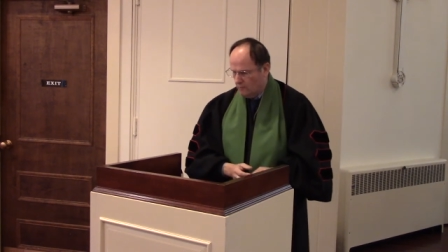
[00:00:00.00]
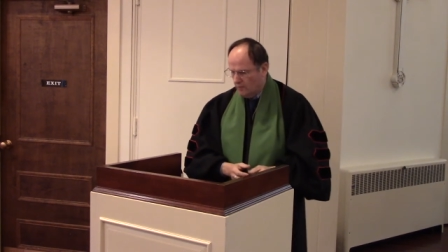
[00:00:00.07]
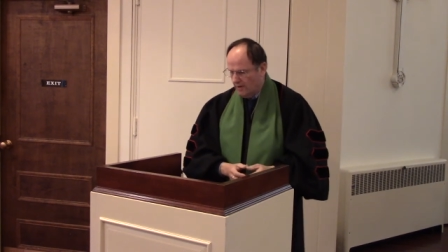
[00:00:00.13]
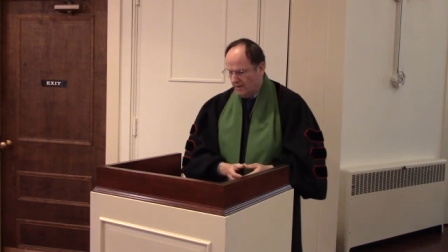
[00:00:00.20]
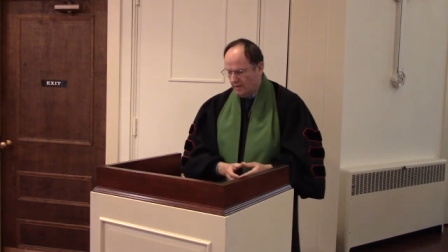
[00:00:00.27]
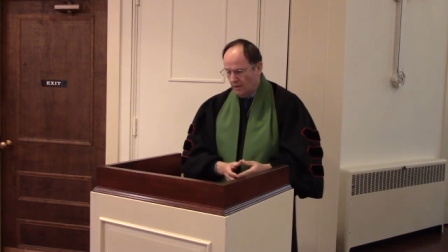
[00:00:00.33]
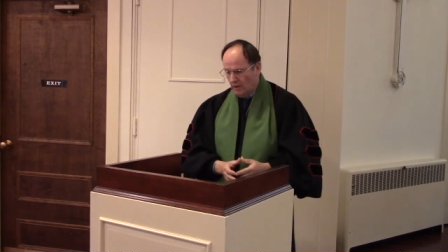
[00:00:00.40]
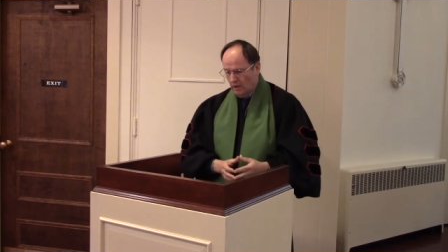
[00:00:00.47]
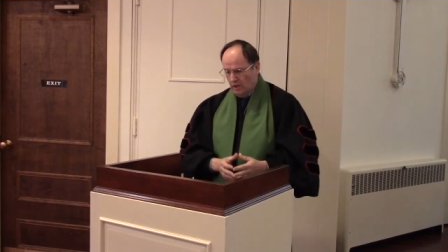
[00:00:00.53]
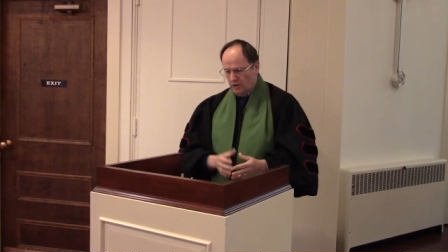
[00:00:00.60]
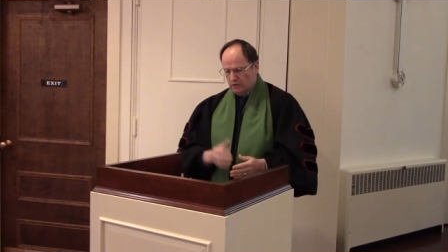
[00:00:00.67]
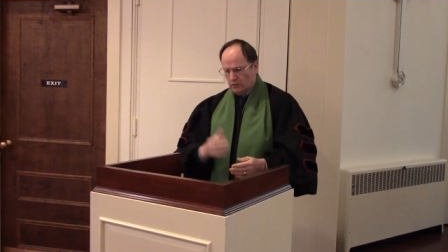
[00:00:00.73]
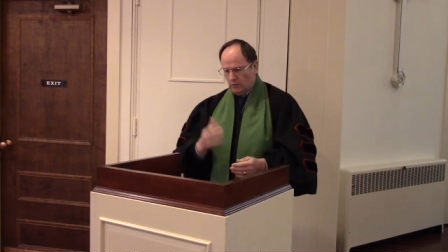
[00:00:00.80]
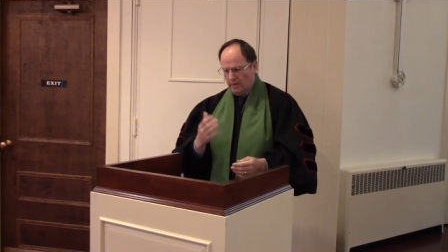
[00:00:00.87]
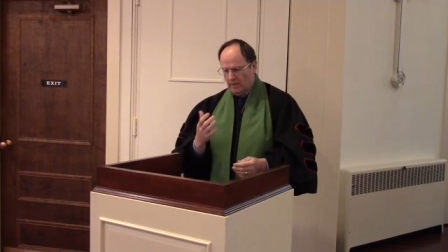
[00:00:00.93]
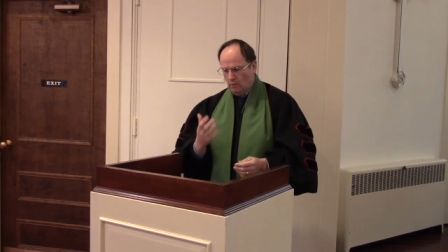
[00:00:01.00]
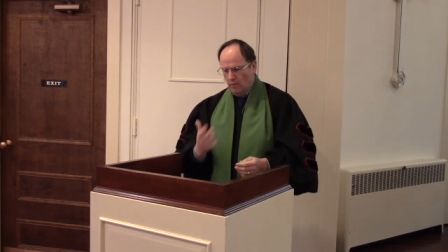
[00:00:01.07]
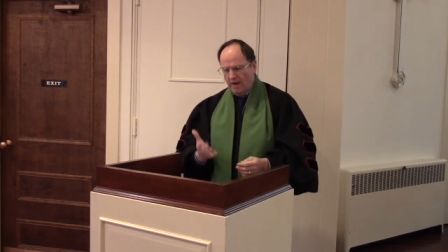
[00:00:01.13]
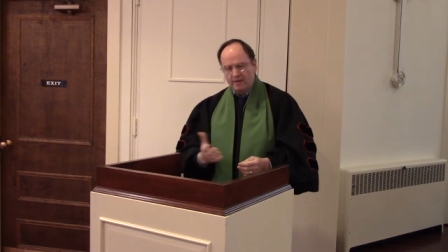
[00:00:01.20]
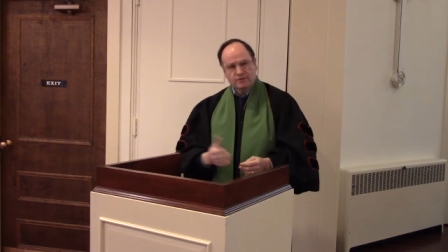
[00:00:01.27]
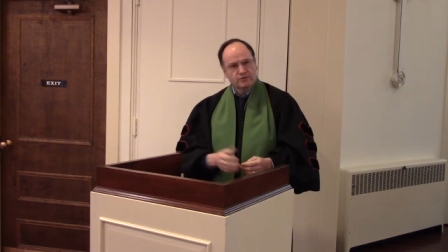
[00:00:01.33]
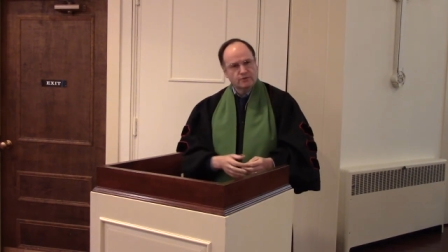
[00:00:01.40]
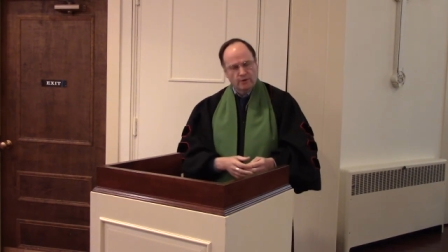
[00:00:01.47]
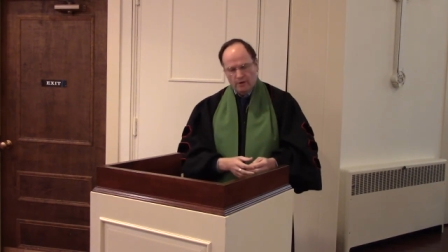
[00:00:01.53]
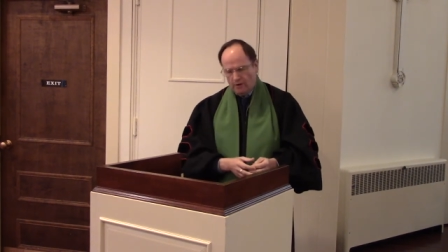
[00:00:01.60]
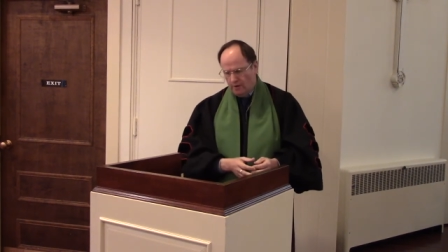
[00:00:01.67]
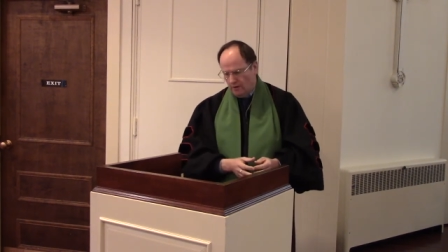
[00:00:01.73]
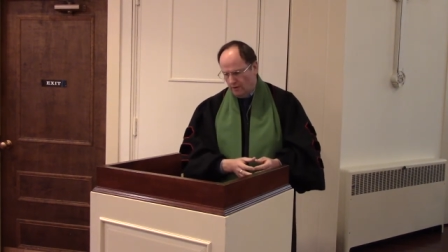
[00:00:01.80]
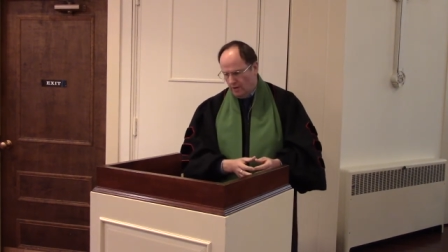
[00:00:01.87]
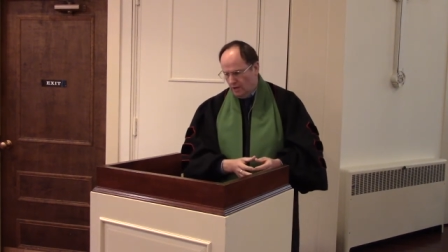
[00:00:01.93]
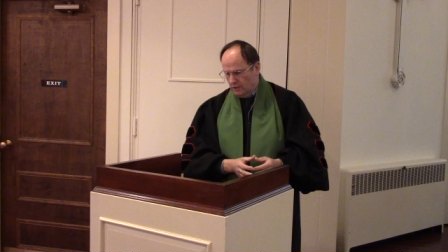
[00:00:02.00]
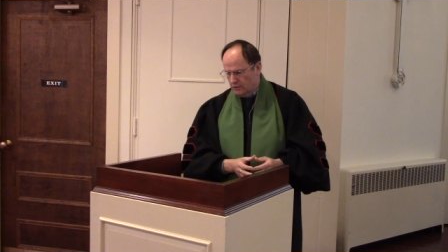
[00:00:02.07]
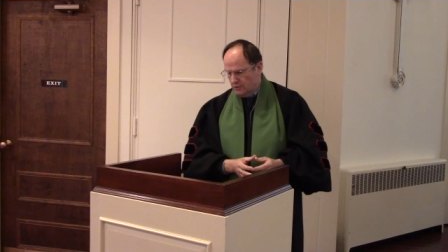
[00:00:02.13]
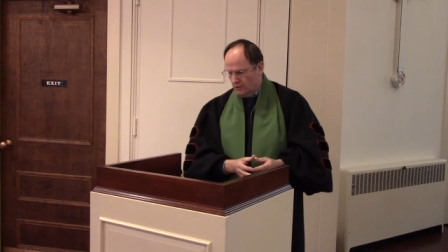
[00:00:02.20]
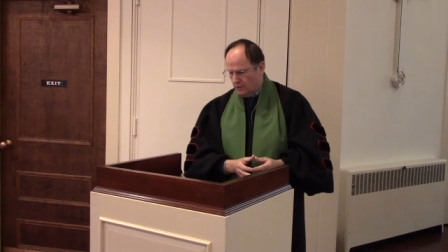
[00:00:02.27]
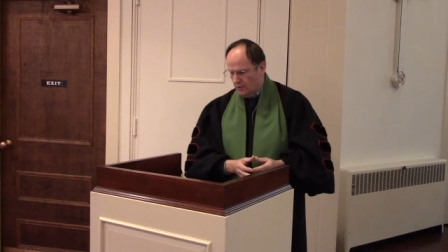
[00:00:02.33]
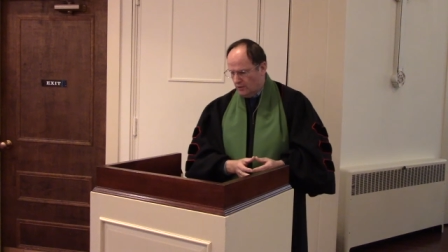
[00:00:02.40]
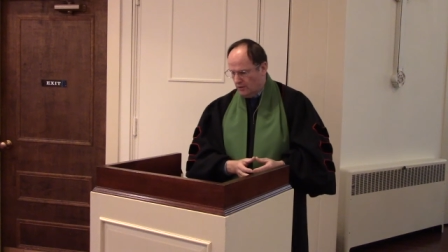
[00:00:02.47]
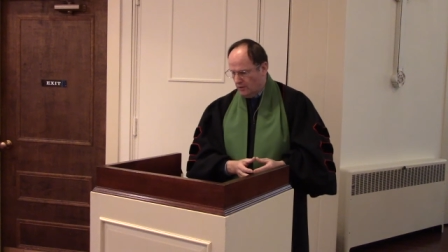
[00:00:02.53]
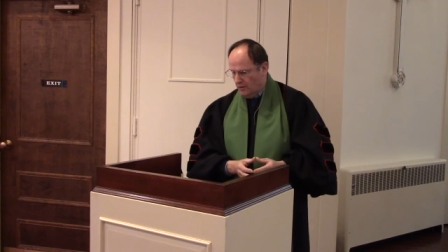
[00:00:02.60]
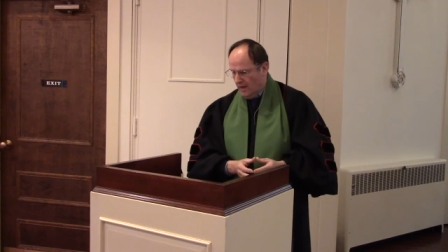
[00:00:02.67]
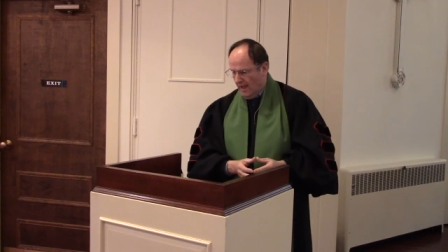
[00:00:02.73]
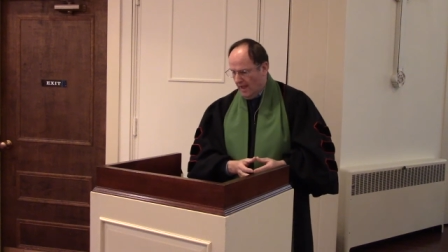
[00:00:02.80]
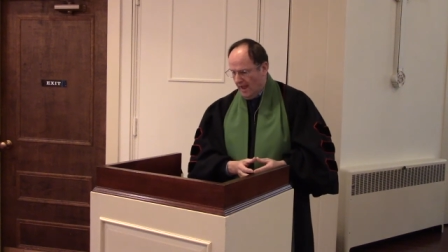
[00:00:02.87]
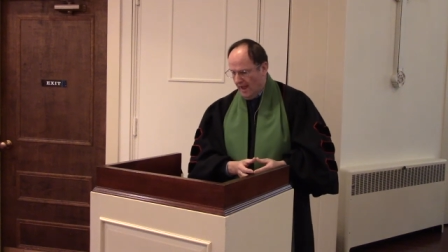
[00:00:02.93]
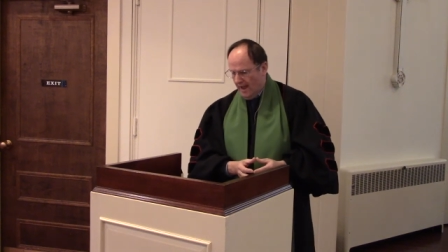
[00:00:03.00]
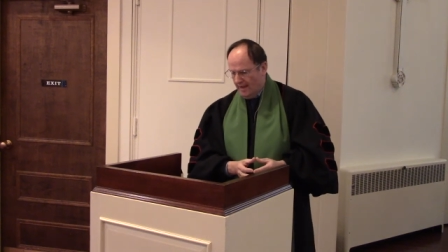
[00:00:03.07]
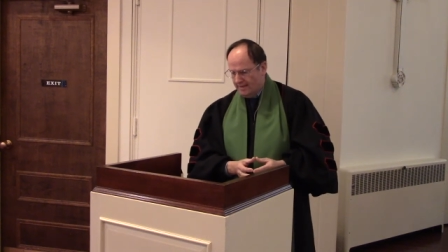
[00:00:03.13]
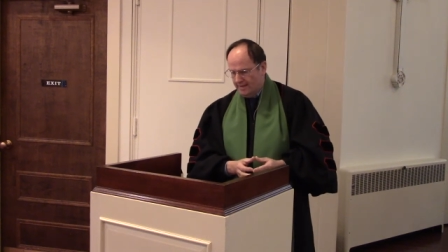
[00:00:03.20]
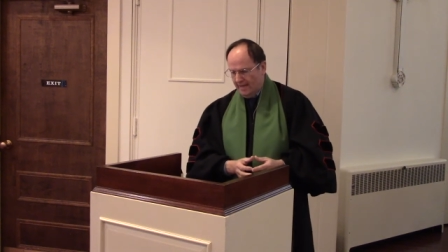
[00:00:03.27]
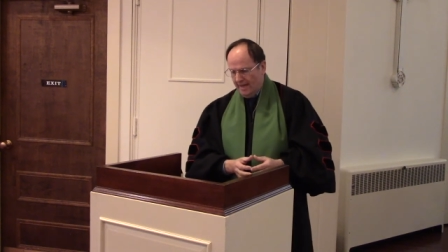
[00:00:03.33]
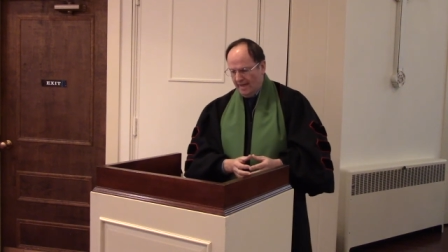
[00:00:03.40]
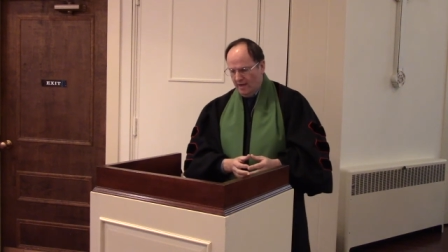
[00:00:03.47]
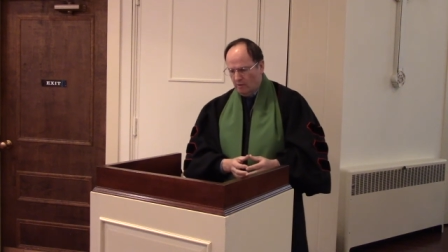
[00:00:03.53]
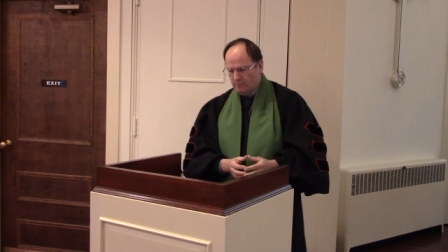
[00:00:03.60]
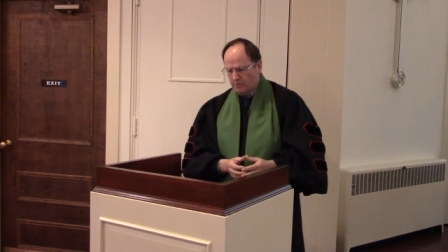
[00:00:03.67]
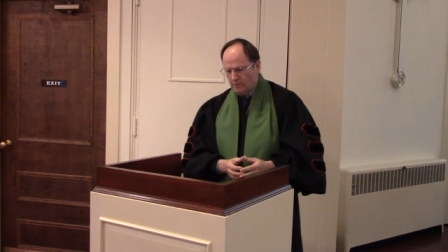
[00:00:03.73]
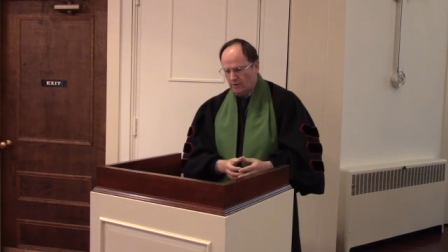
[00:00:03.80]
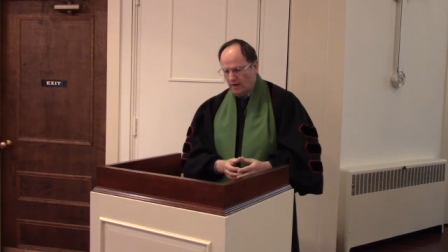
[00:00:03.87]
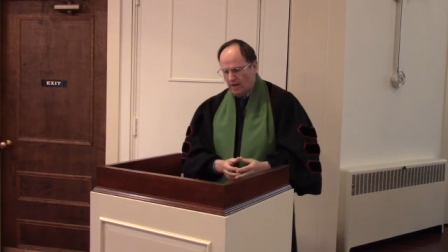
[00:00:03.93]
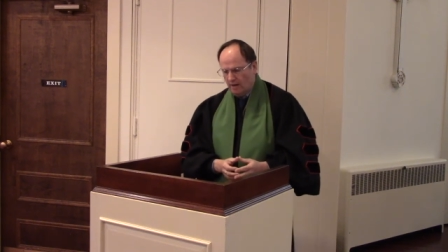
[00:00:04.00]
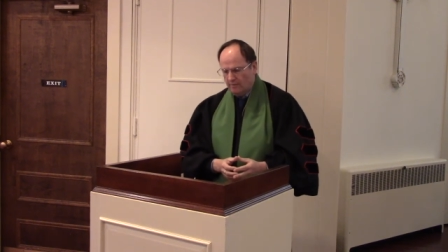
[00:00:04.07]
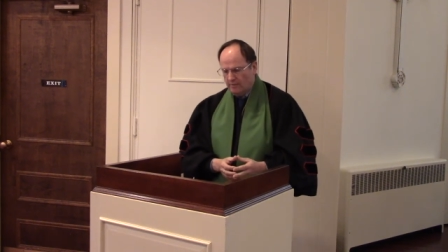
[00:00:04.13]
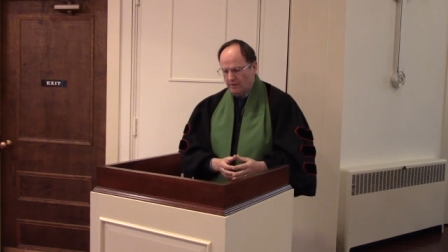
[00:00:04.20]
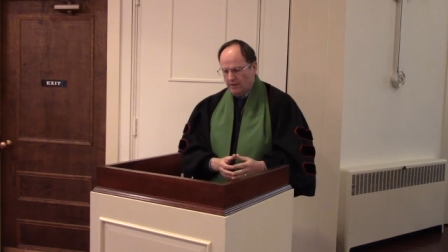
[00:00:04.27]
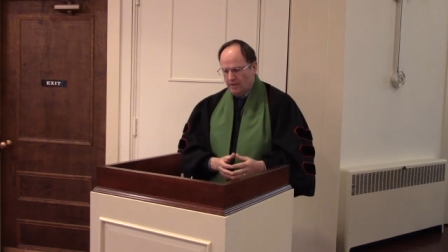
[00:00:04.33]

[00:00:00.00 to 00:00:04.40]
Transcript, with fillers: read So he went to her, took her hand, helped her up.